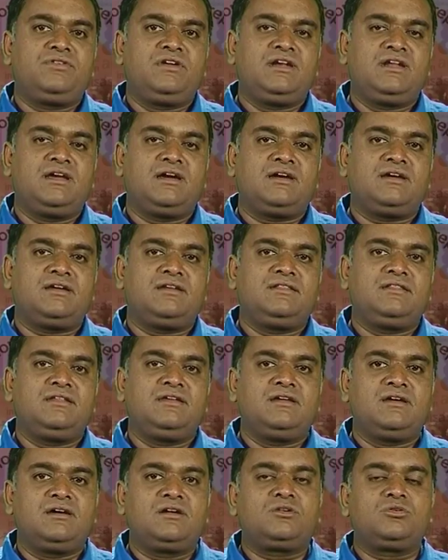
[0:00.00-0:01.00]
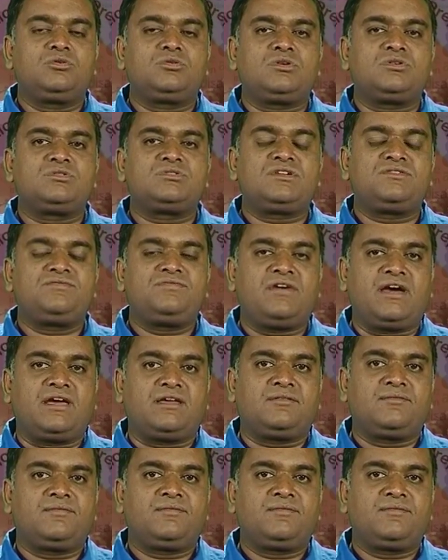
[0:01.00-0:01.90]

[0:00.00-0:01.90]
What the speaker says: India in the year 2005.